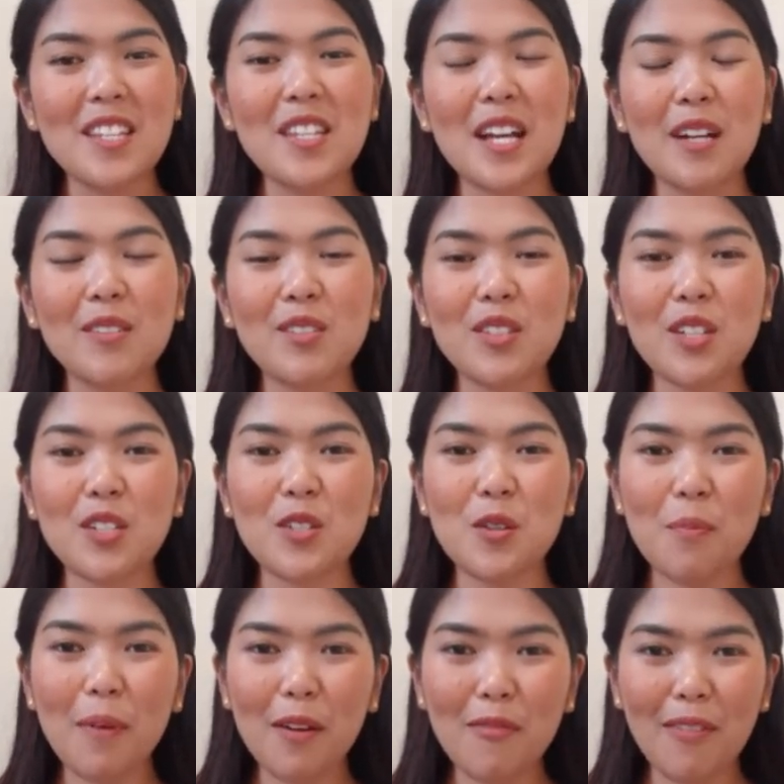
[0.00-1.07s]
down to the
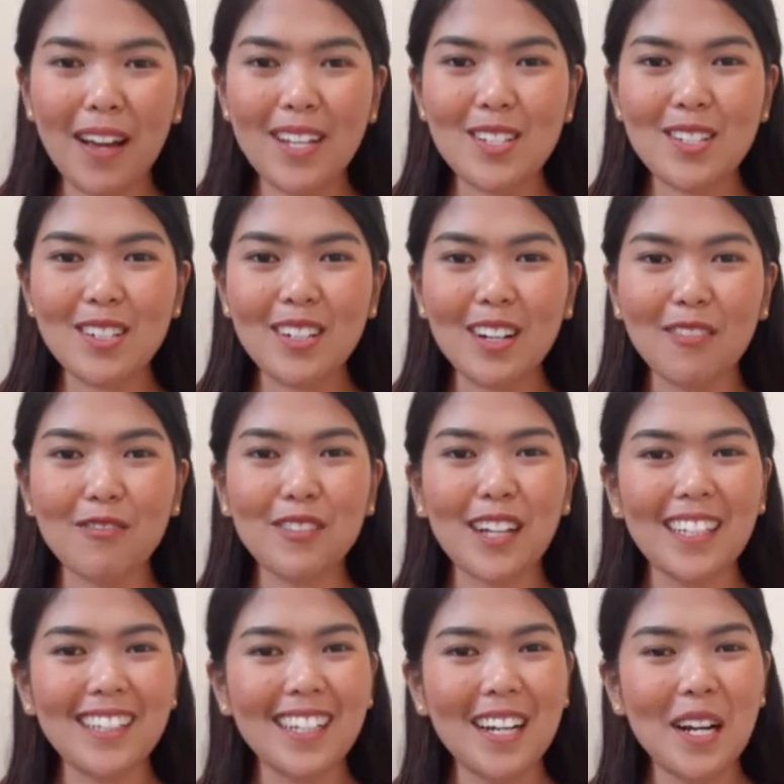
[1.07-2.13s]
Supervisor of
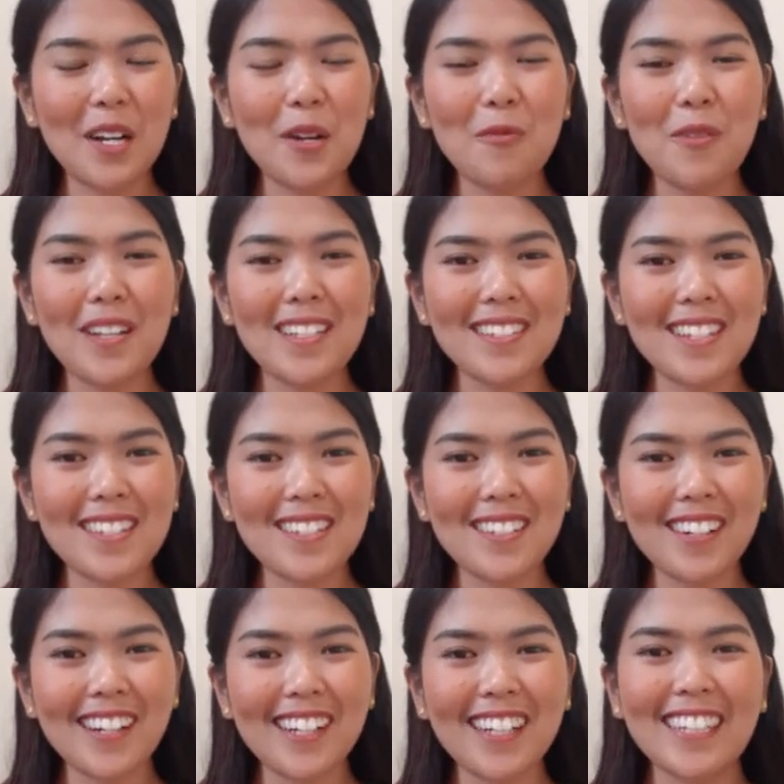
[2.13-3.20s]
Candelaria West
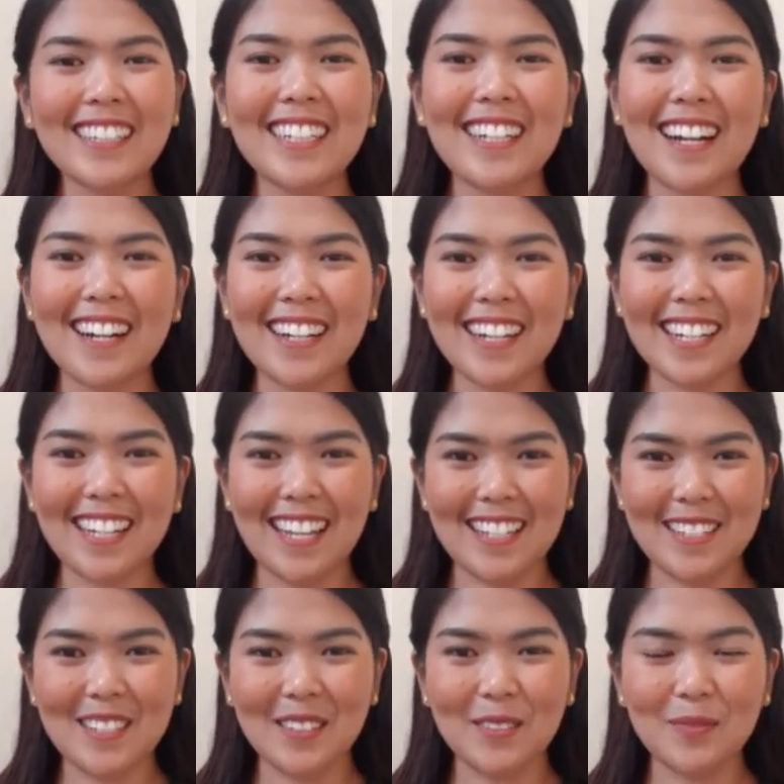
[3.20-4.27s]
District, Candelaria,
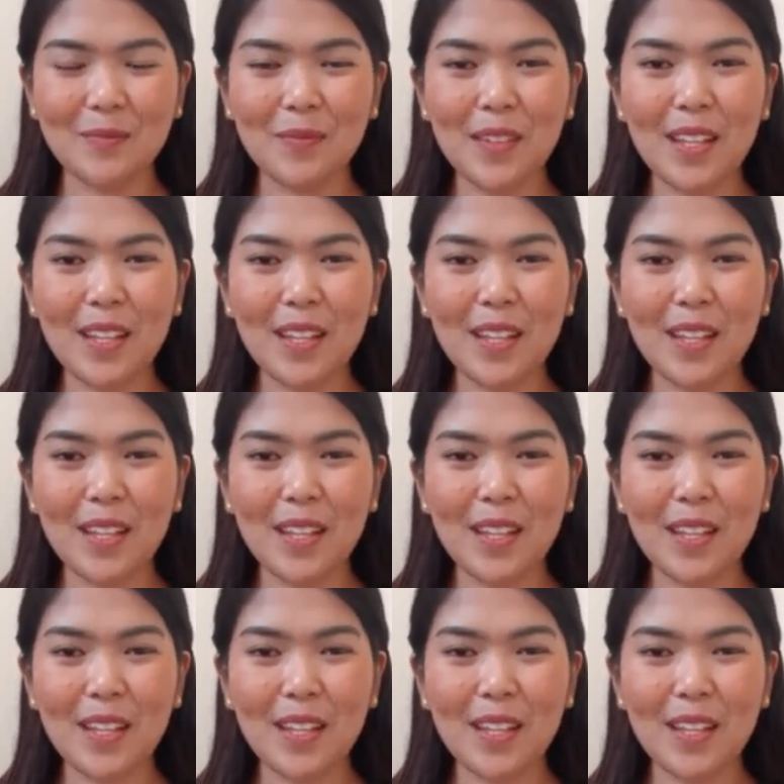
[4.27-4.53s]
Quezon.